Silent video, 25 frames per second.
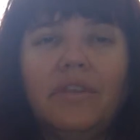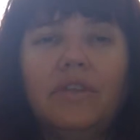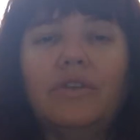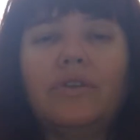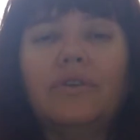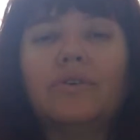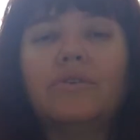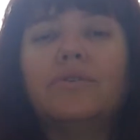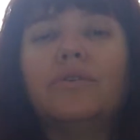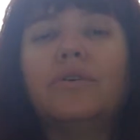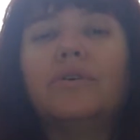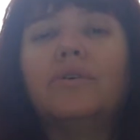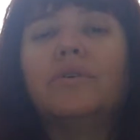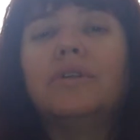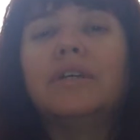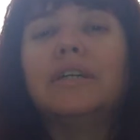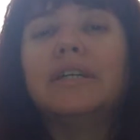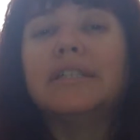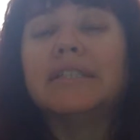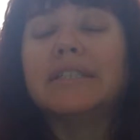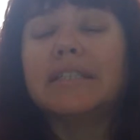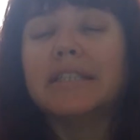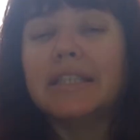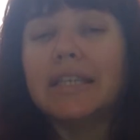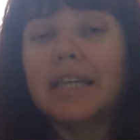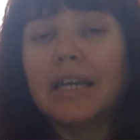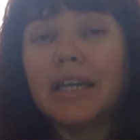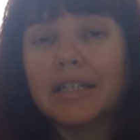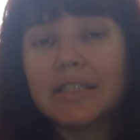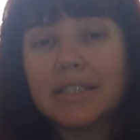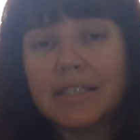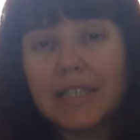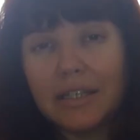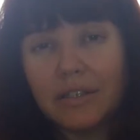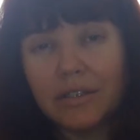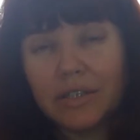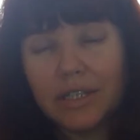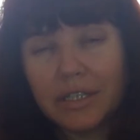You'll notice that the
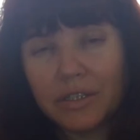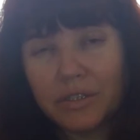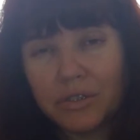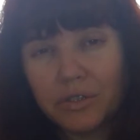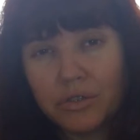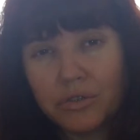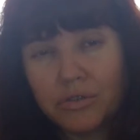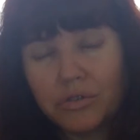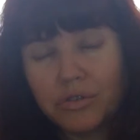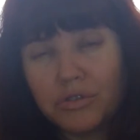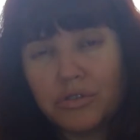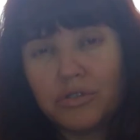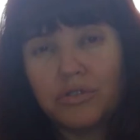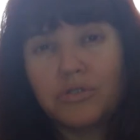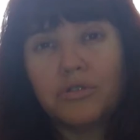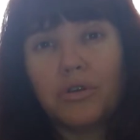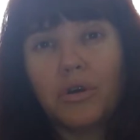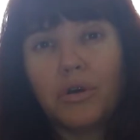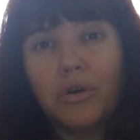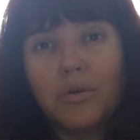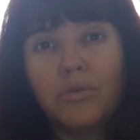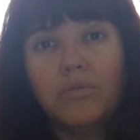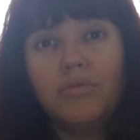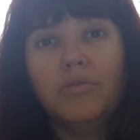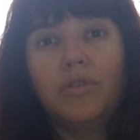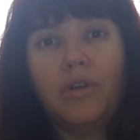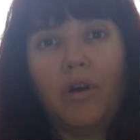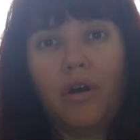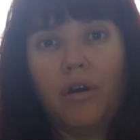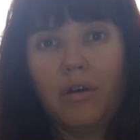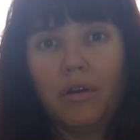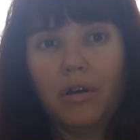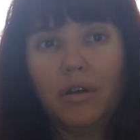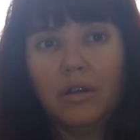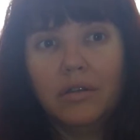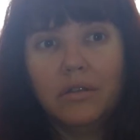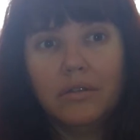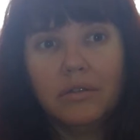exhale gets so
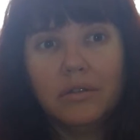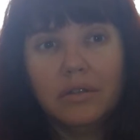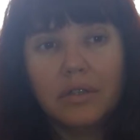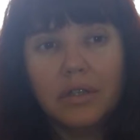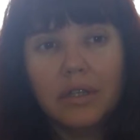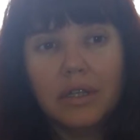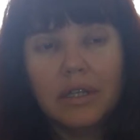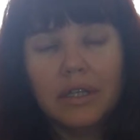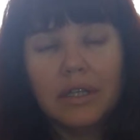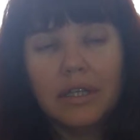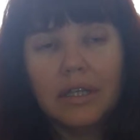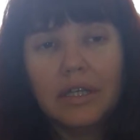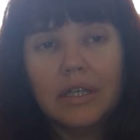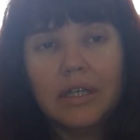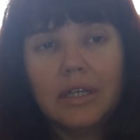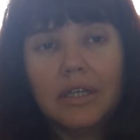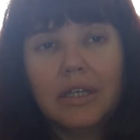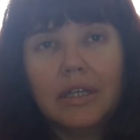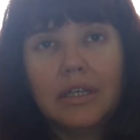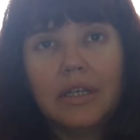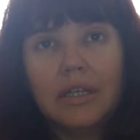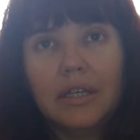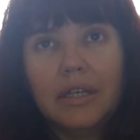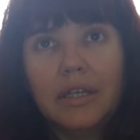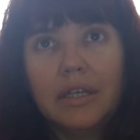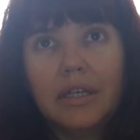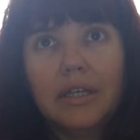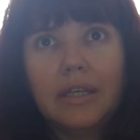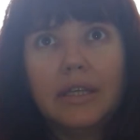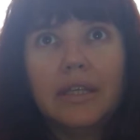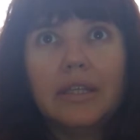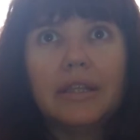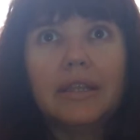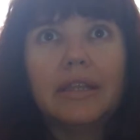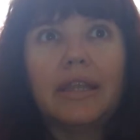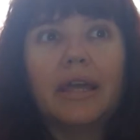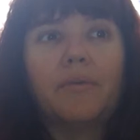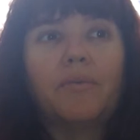long
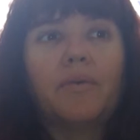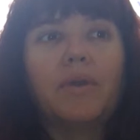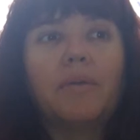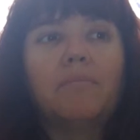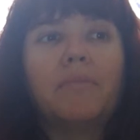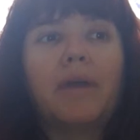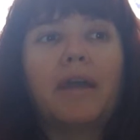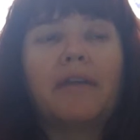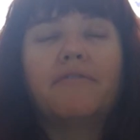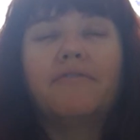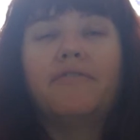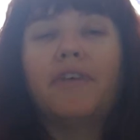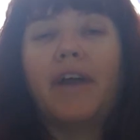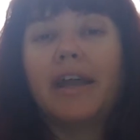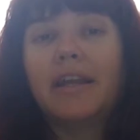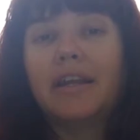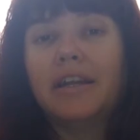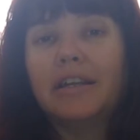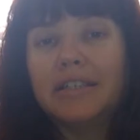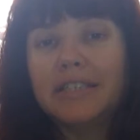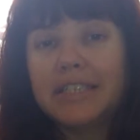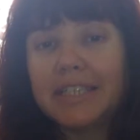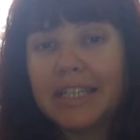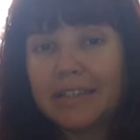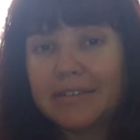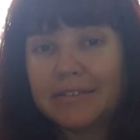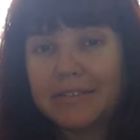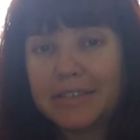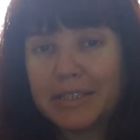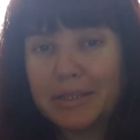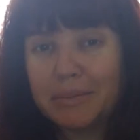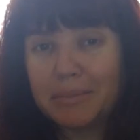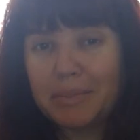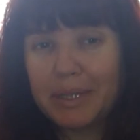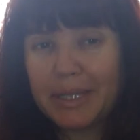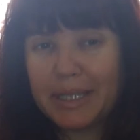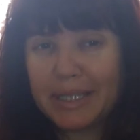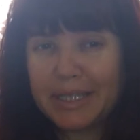that we might find ourselves in
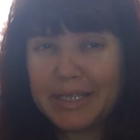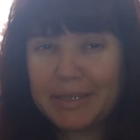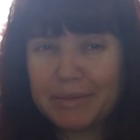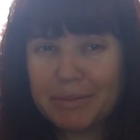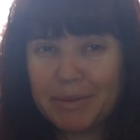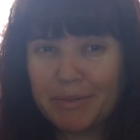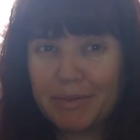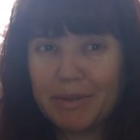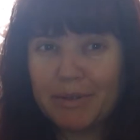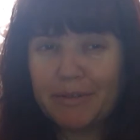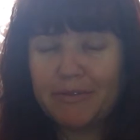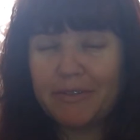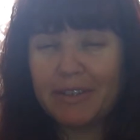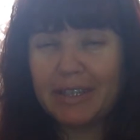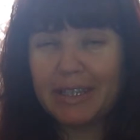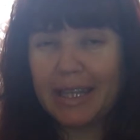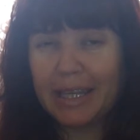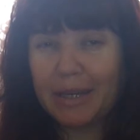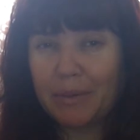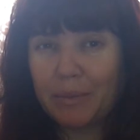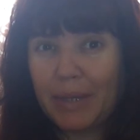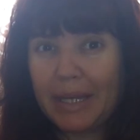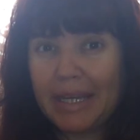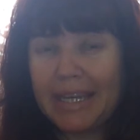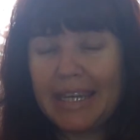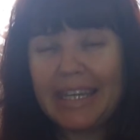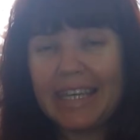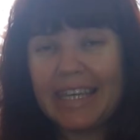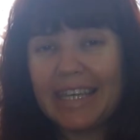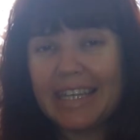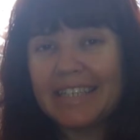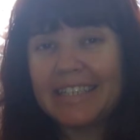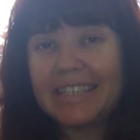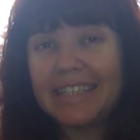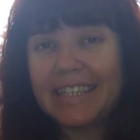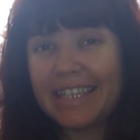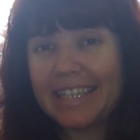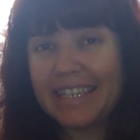a place where we feel like we
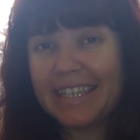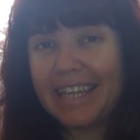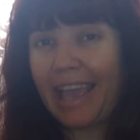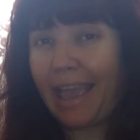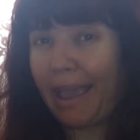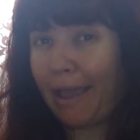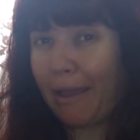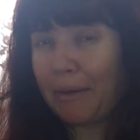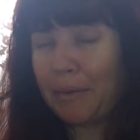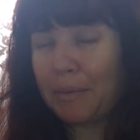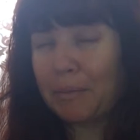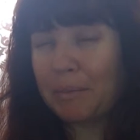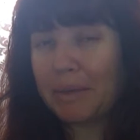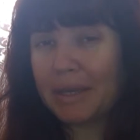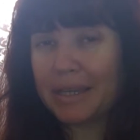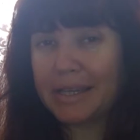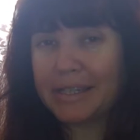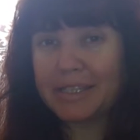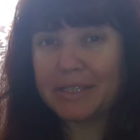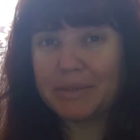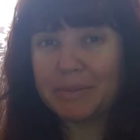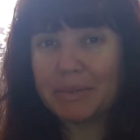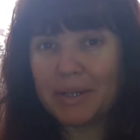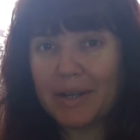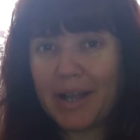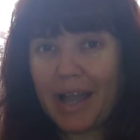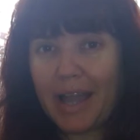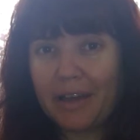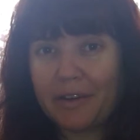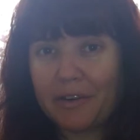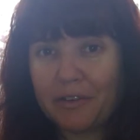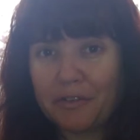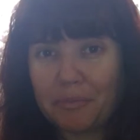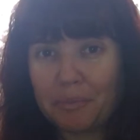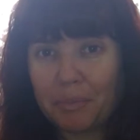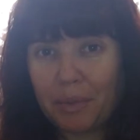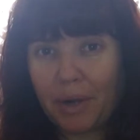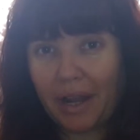need to inhale because we're out
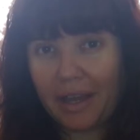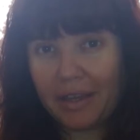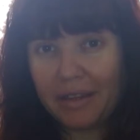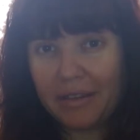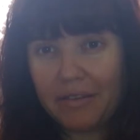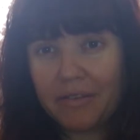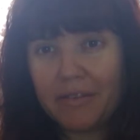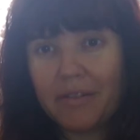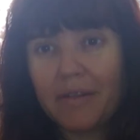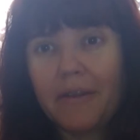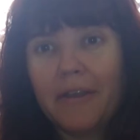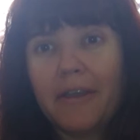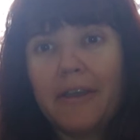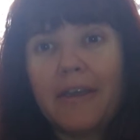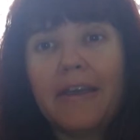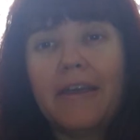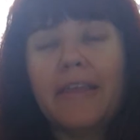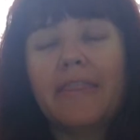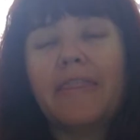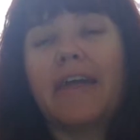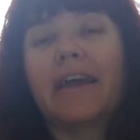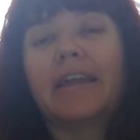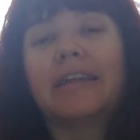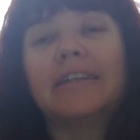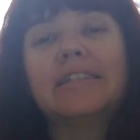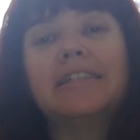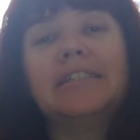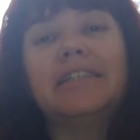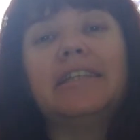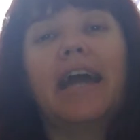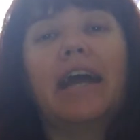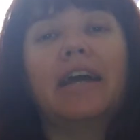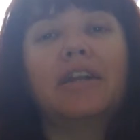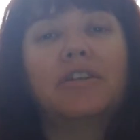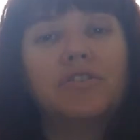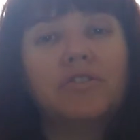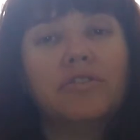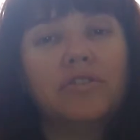of breath. That is
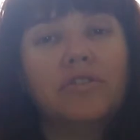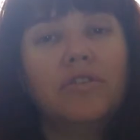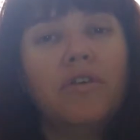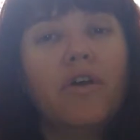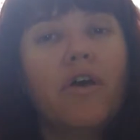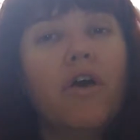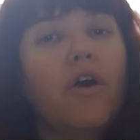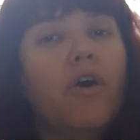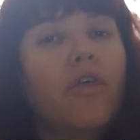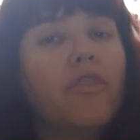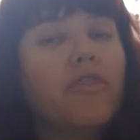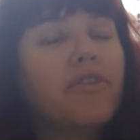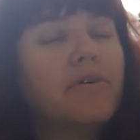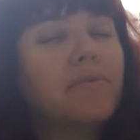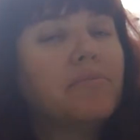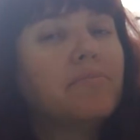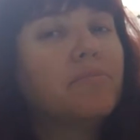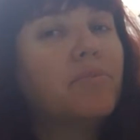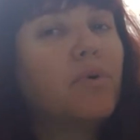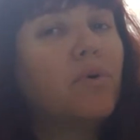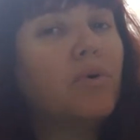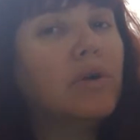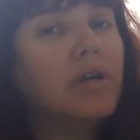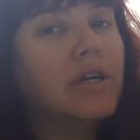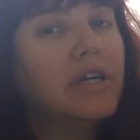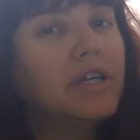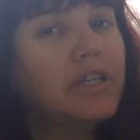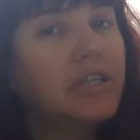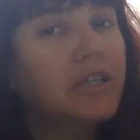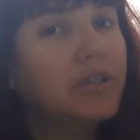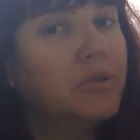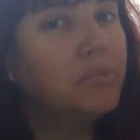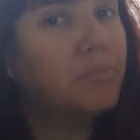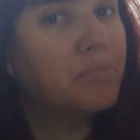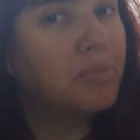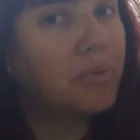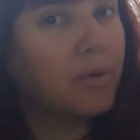natural. The more you